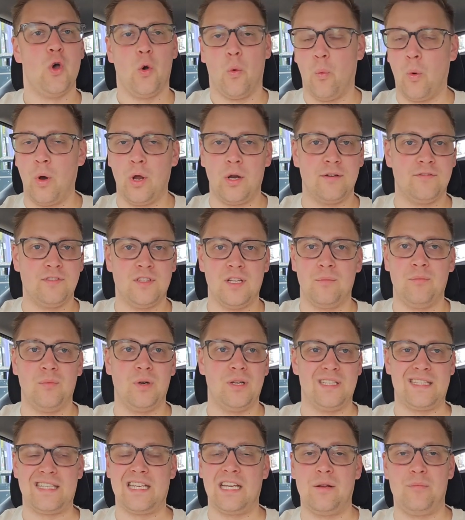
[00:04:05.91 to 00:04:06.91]
1 of them
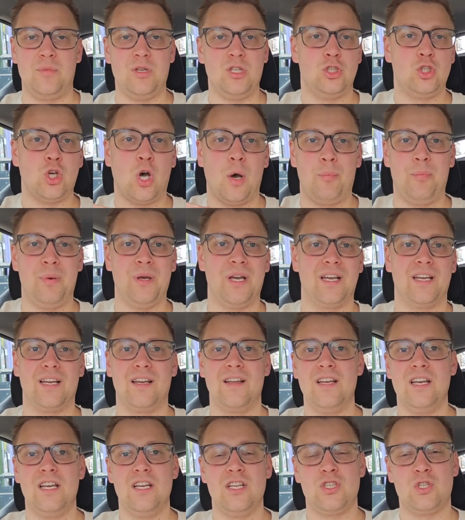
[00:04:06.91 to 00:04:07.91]
is going to be top pick.
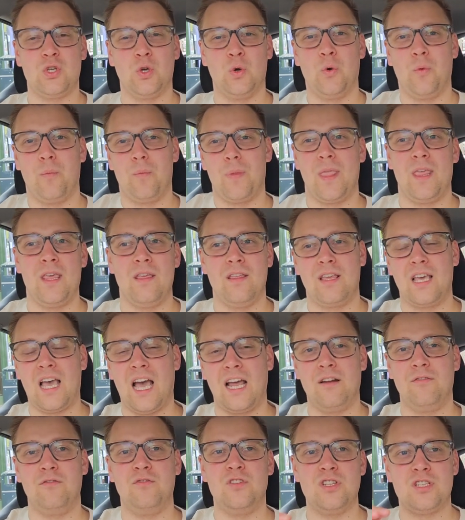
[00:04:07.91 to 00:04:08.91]
So it
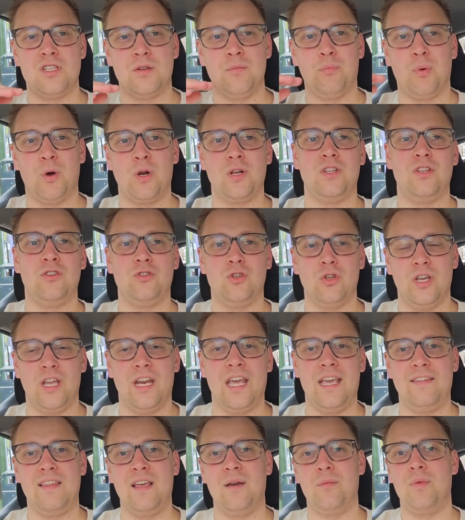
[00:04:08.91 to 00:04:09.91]
kind of is important to
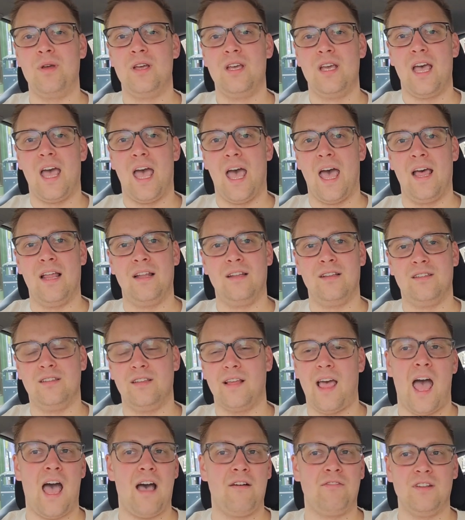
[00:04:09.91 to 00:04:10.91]
grade them and
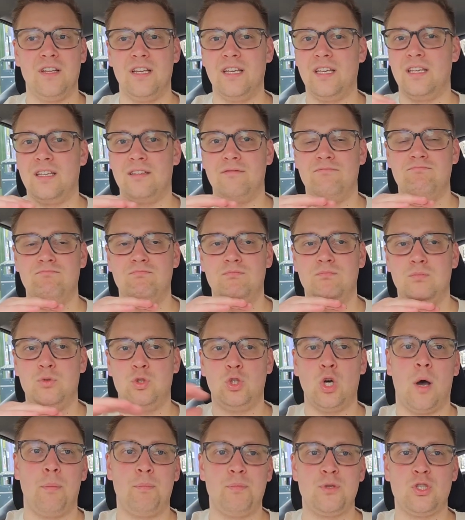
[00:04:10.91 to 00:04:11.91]
have like
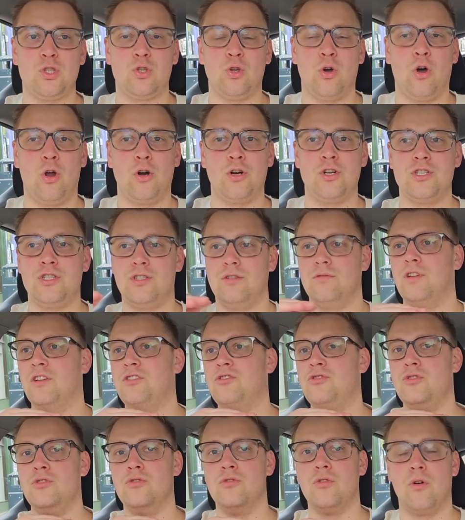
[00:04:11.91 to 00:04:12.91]
top stores
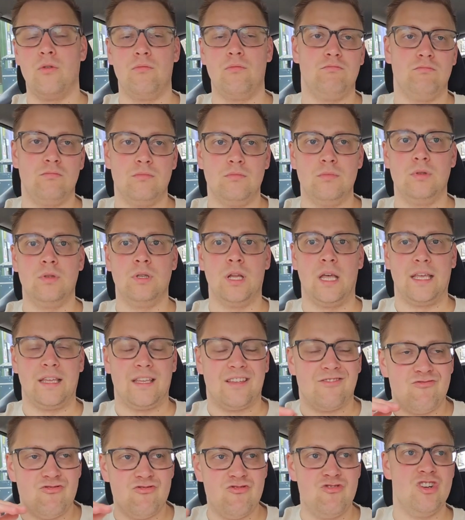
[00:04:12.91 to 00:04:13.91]
that you like
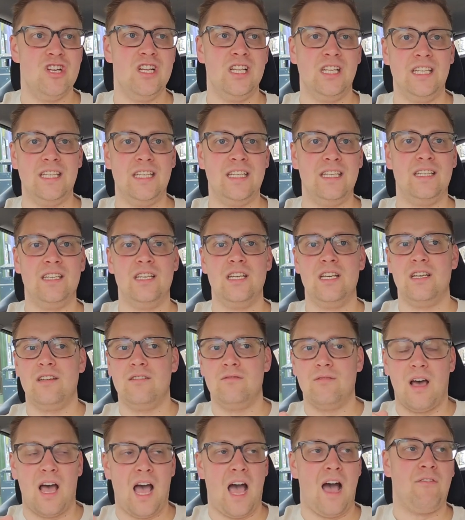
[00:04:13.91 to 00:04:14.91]
really
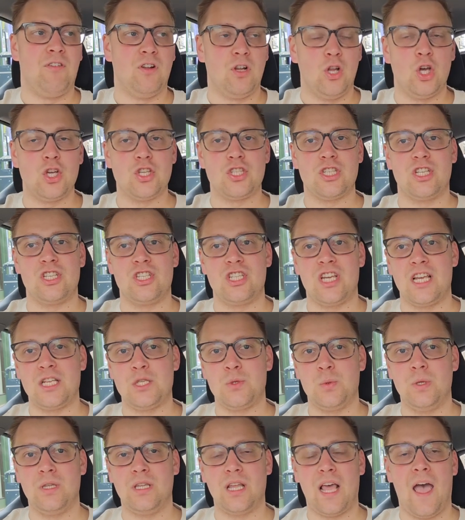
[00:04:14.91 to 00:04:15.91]
have a lot of
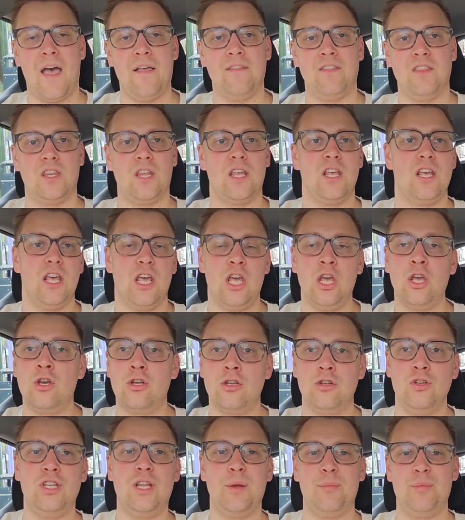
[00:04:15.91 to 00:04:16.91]
success with, and
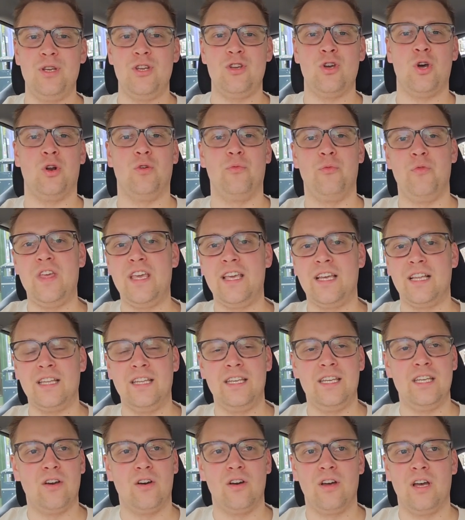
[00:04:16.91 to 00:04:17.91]
include them in your
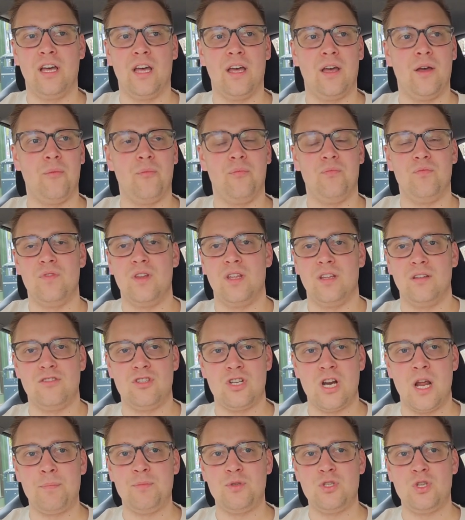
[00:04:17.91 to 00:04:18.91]
weekly
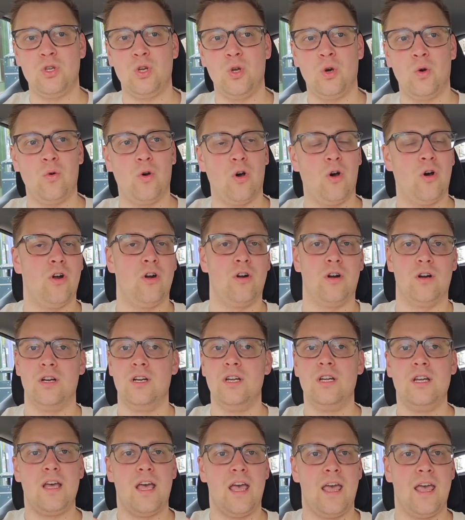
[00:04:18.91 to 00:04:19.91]
trips, you know, or
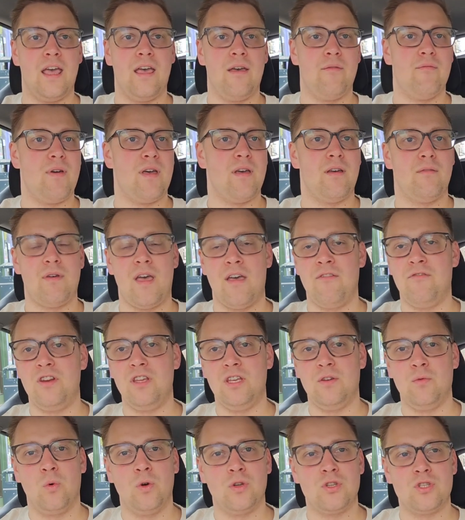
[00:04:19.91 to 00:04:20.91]

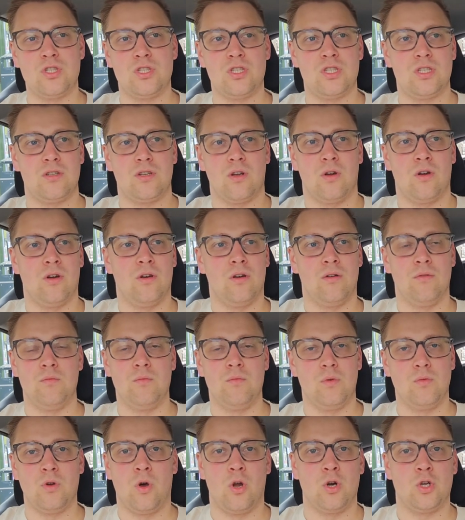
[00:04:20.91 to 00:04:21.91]
every once or
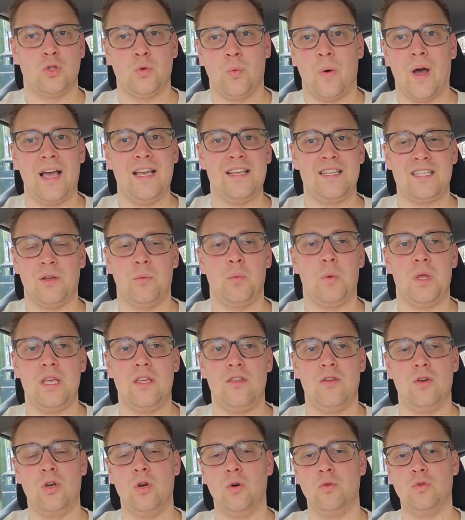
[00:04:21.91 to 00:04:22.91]
twice a
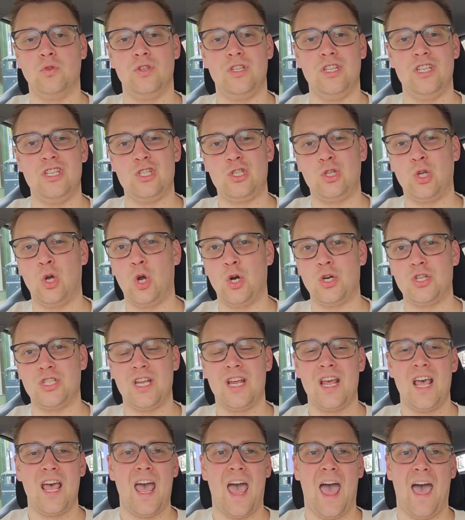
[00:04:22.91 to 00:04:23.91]
week you go to these stores.
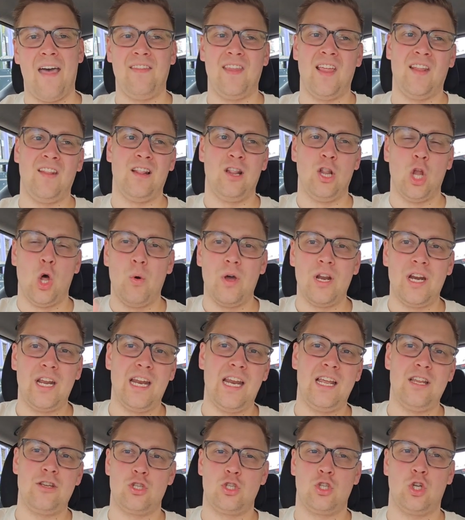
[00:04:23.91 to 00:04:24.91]
And then lower
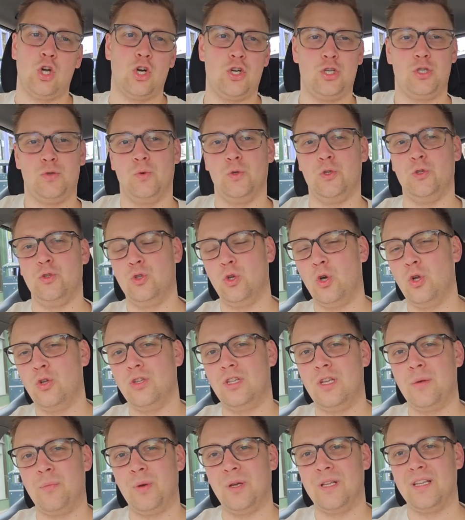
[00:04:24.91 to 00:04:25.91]
grade stores where you don't
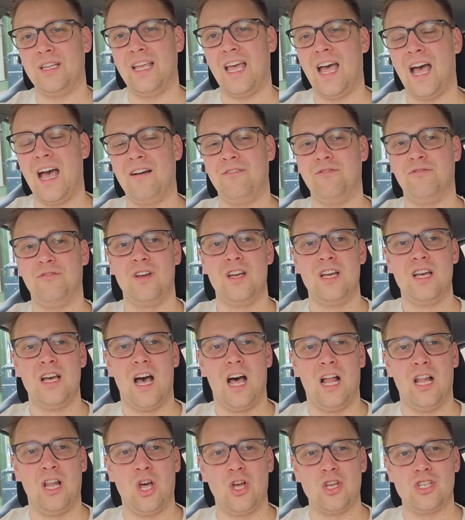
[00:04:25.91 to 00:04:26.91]
typically have
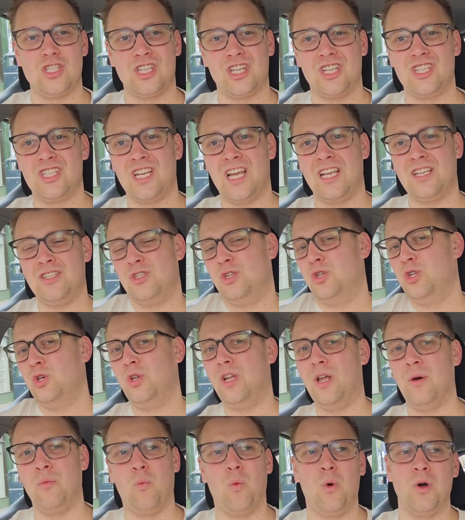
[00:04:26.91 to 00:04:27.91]
a lot of success, do
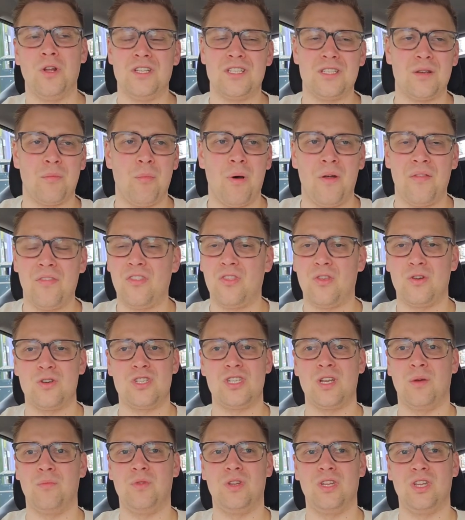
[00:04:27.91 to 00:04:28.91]
them once a month or
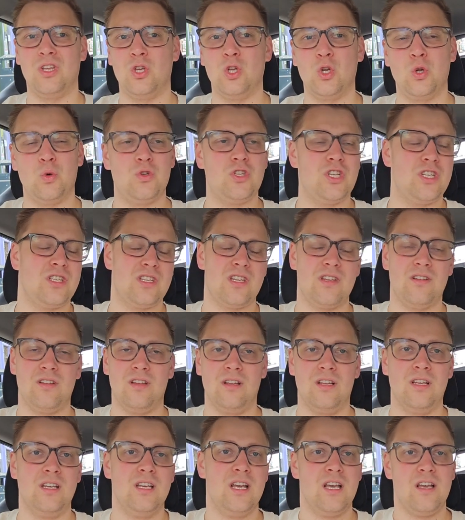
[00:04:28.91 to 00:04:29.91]
something, you know, just
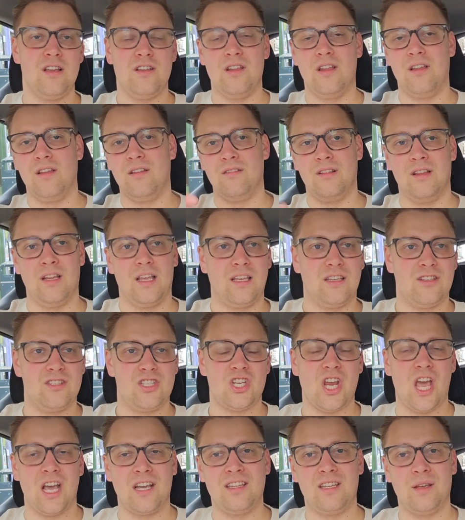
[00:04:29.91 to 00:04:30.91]
to like
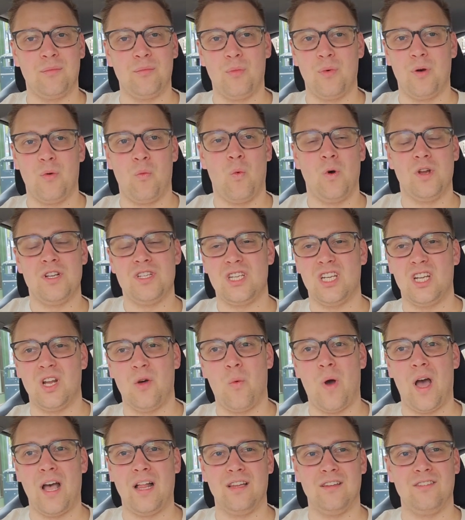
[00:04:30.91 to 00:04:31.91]
check them once in a
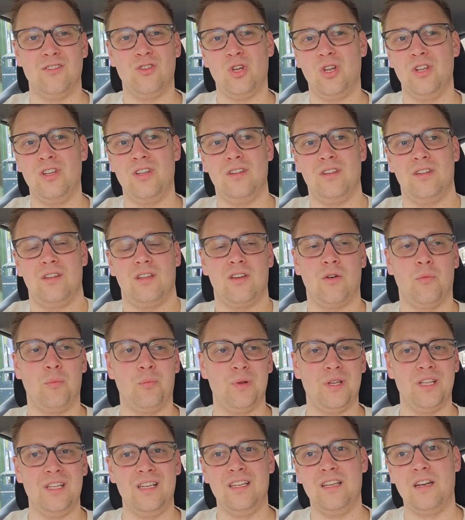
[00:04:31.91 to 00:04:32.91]
while. Don't
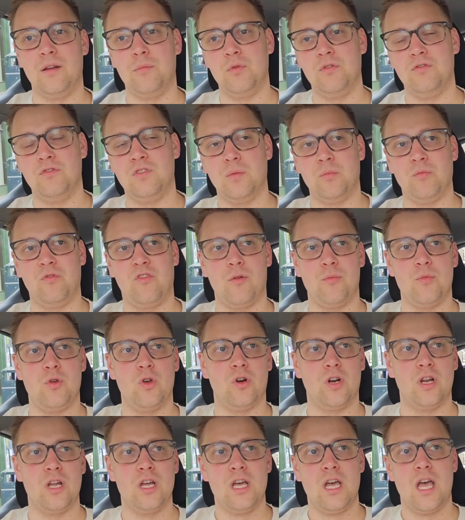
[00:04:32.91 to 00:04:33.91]
completely remove them from
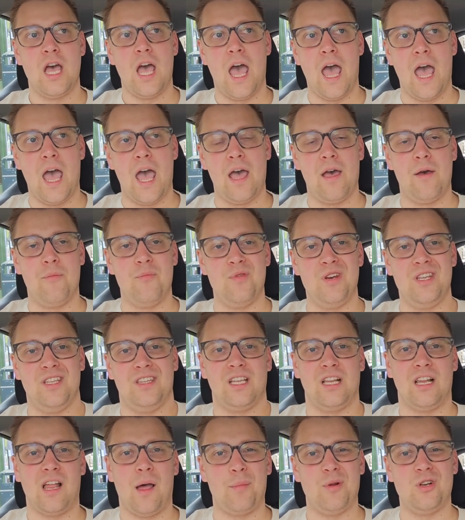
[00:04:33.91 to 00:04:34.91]
your
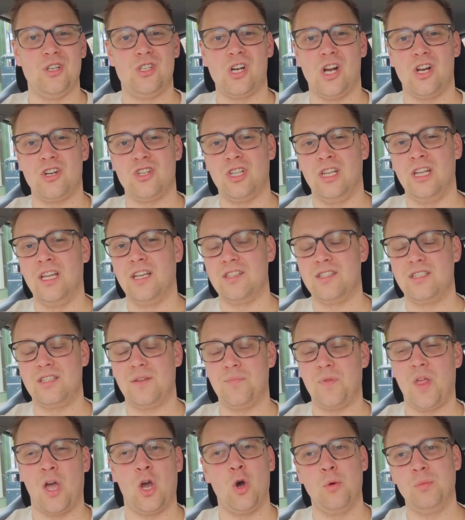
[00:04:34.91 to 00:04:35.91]
retail arbitrage list.
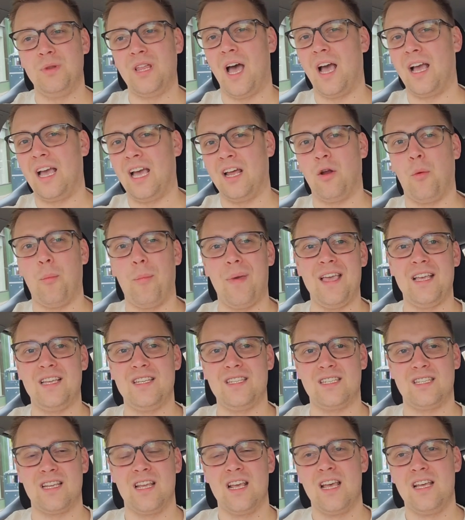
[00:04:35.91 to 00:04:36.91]
I hope that kind of
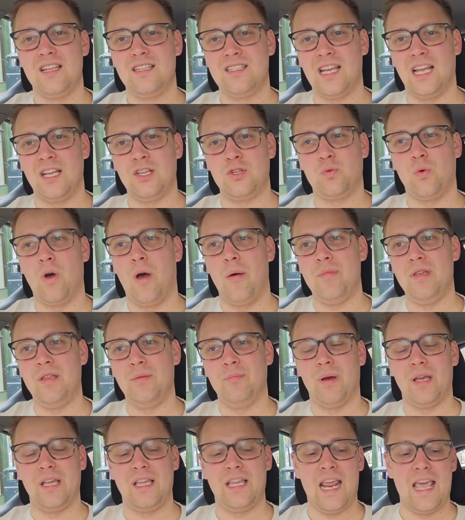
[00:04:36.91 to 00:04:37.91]
makes sense what I mean
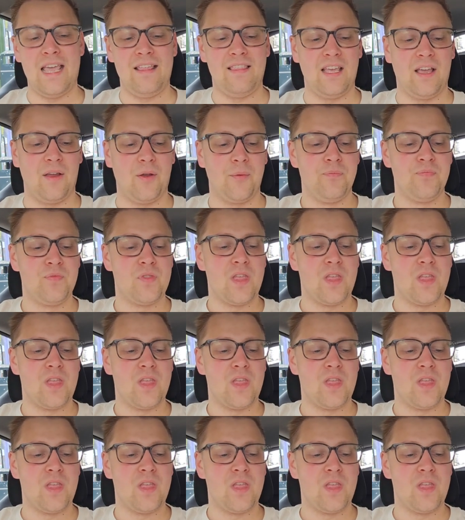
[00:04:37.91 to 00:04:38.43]
by grading.